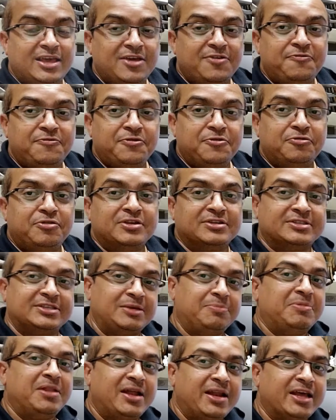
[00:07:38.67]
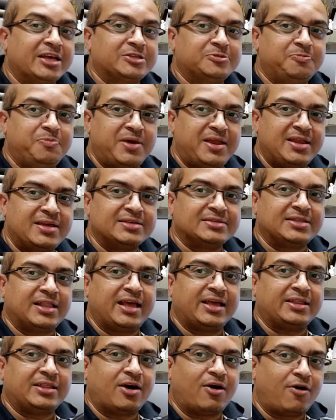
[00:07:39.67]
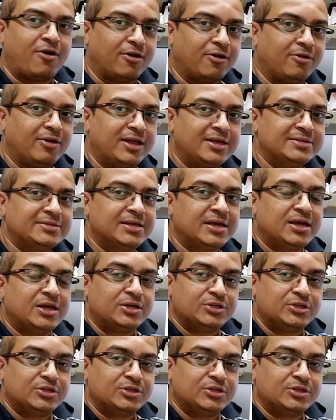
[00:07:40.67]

give you the similar experience like the HoloLens.